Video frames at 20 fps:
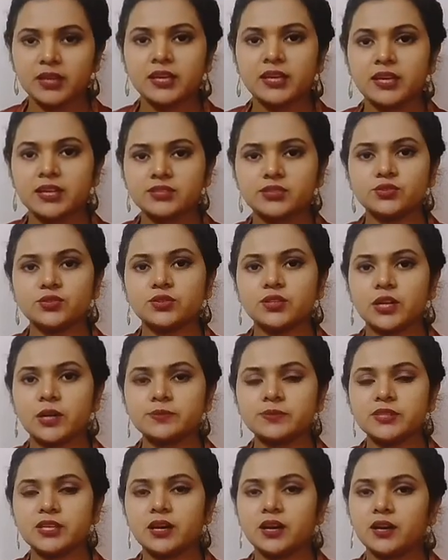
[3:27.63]

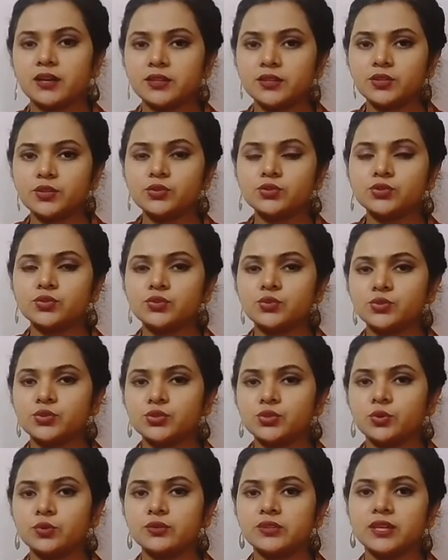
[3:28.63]
Histograms are used to
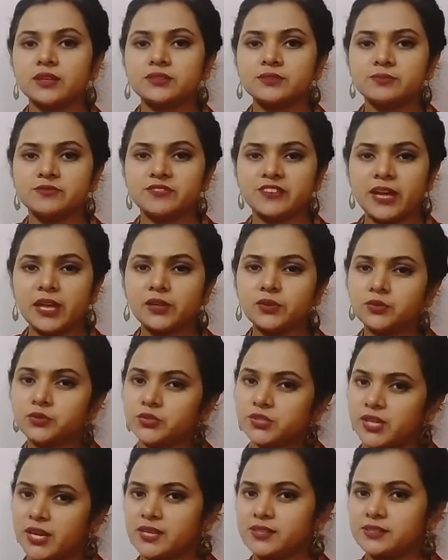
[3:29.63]
show the value
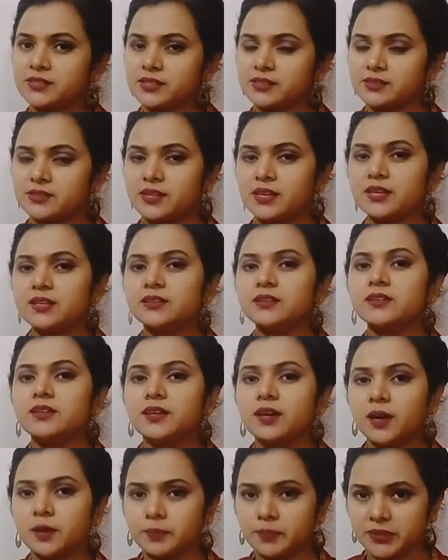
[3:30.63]
changes in
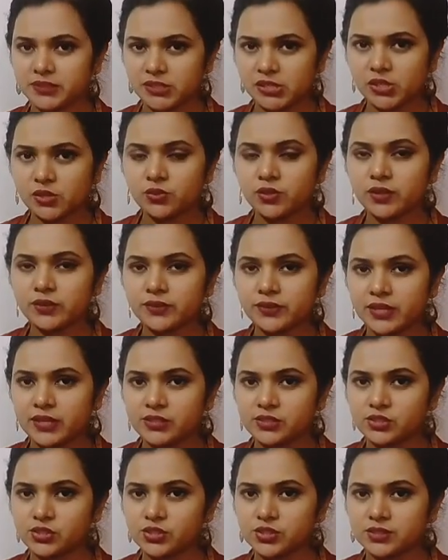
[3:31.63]
a particular
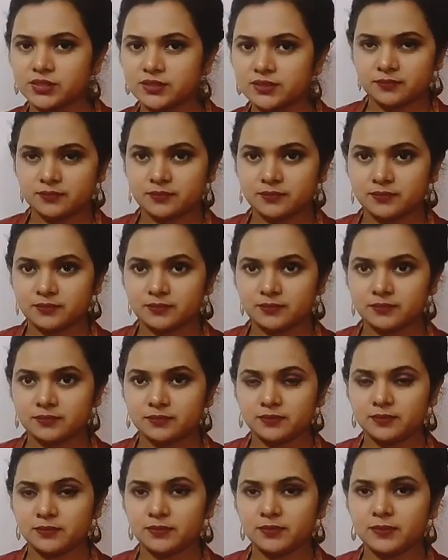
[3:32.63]
range.
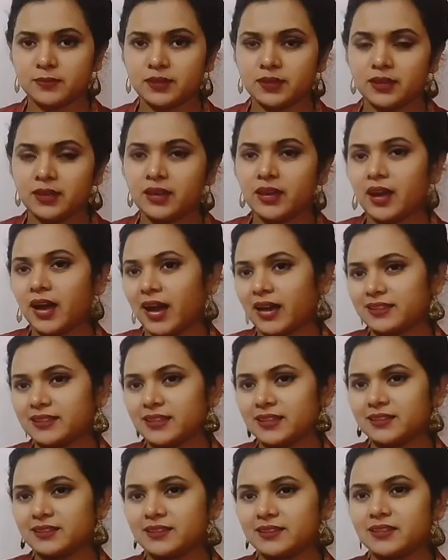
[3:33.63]
I
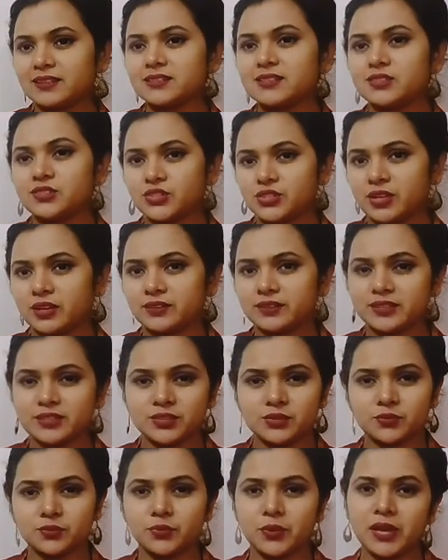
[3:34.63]
think this chart
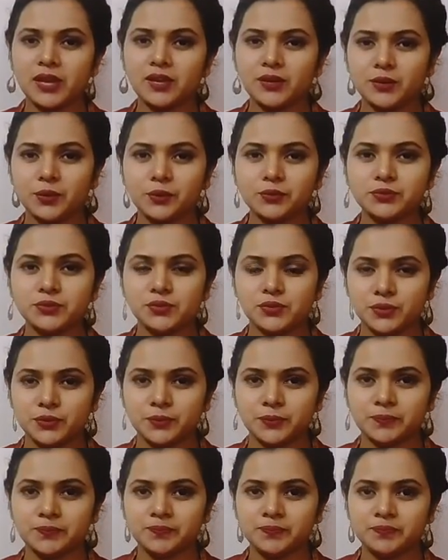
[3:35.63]
is well known to
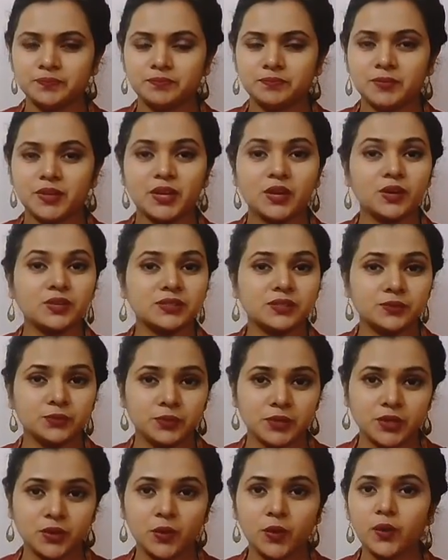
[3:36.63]
you because
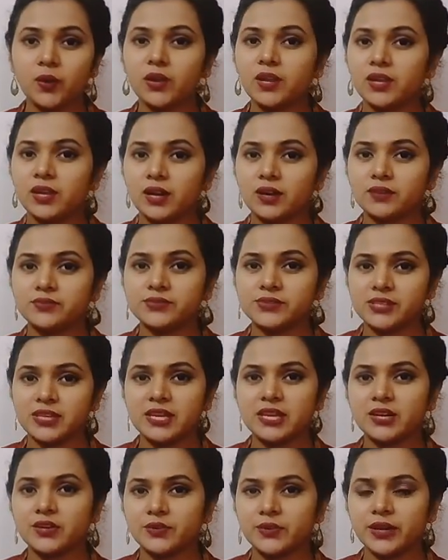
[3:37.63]
we all love
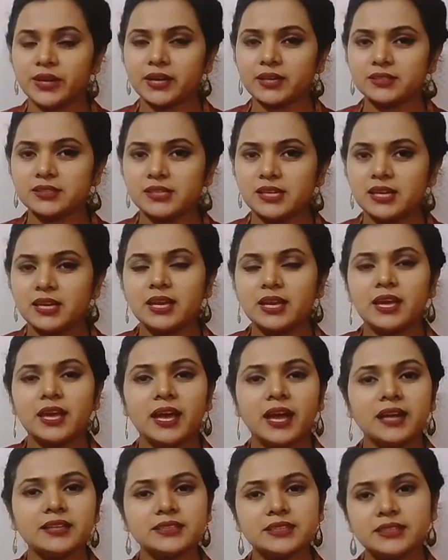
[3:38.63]
seeing cricket,
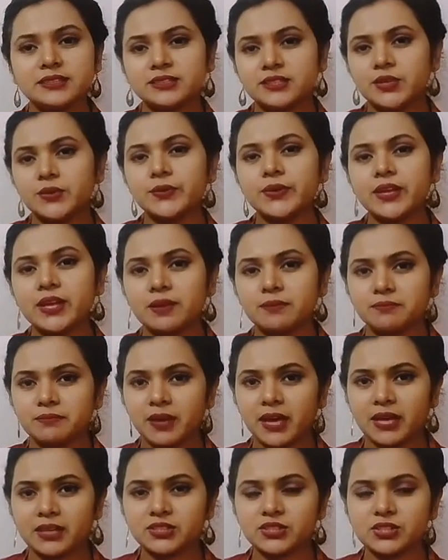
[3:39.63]
and during a
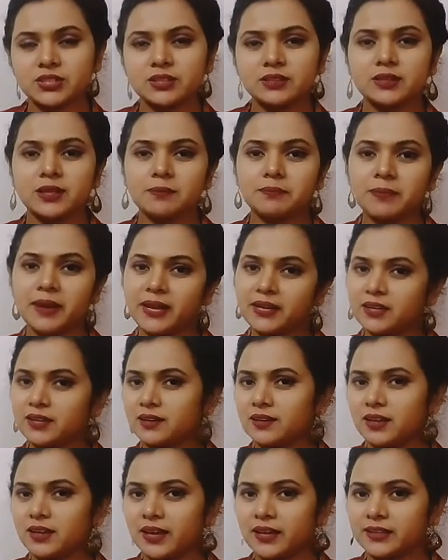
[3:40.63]
match, the
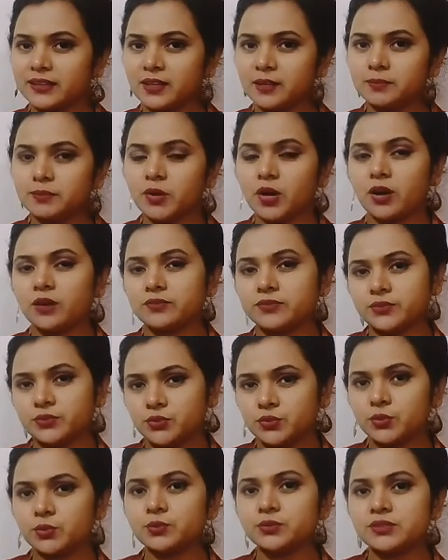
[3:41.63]
batting lineup of
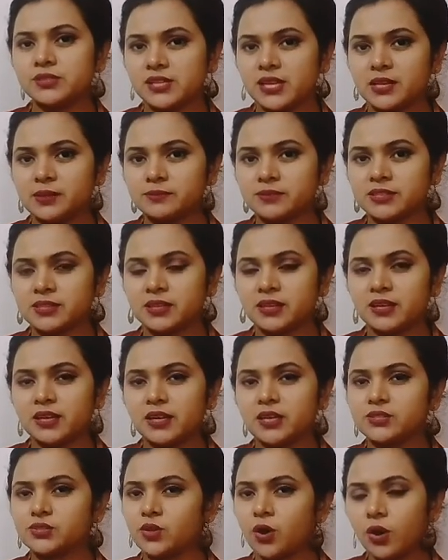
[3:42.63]
two teams
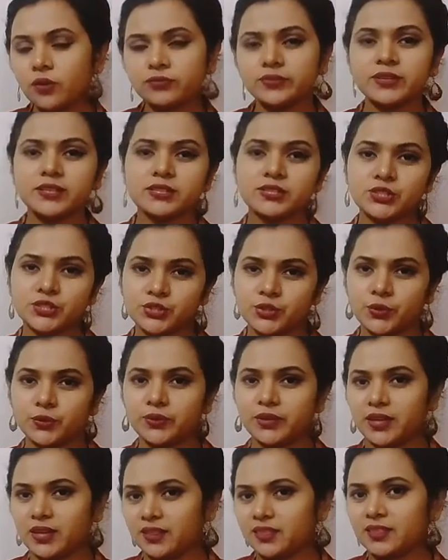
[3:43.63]
is often shown
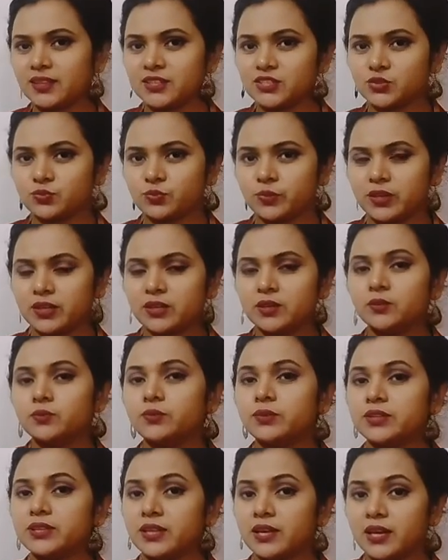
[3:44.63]
in this way
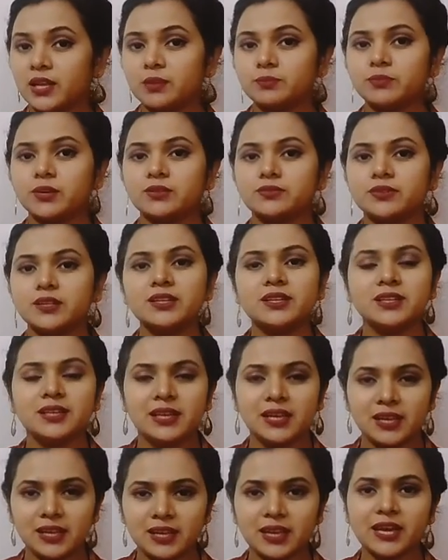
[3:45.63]
with the help of a
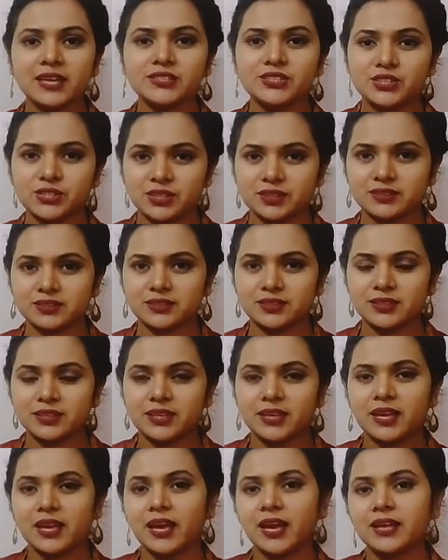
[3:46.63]
line chart.
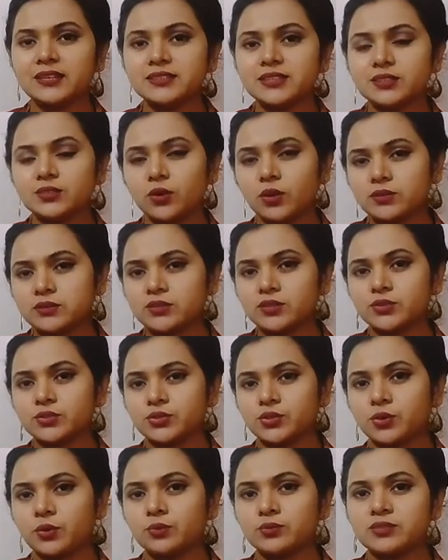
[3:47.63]
And it also
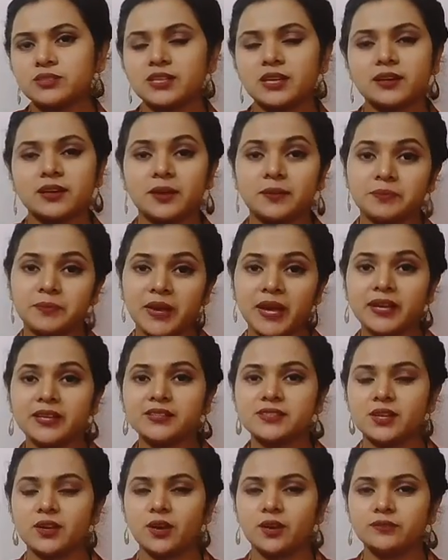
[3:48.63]
shows the
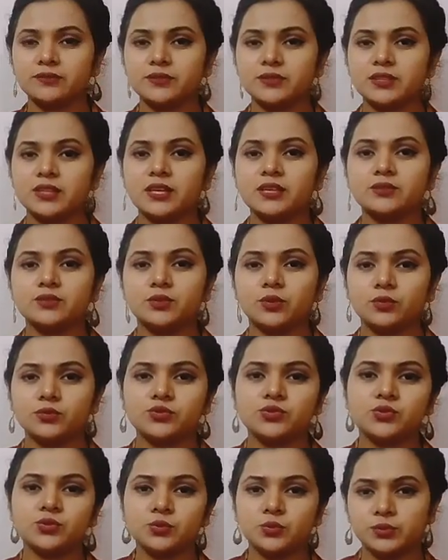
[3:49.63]
comparison of
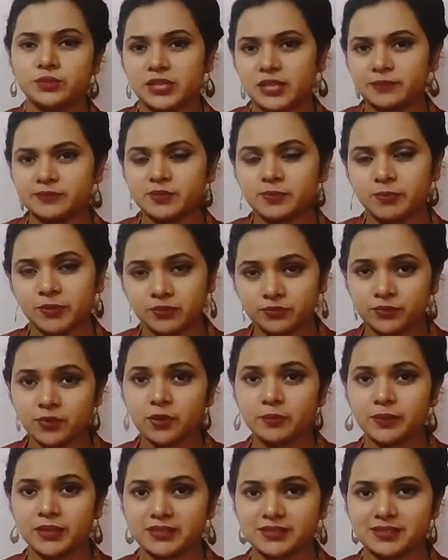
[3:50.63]
those two teams'
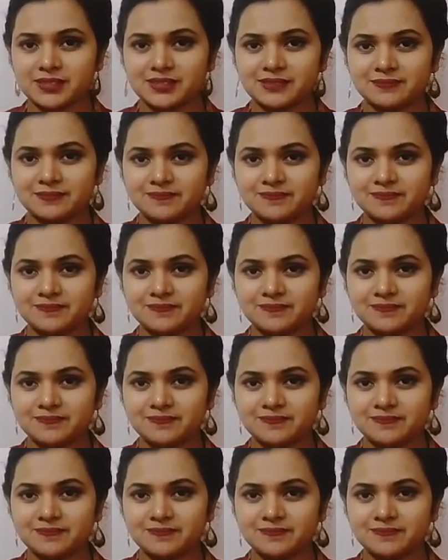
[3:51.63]
performance.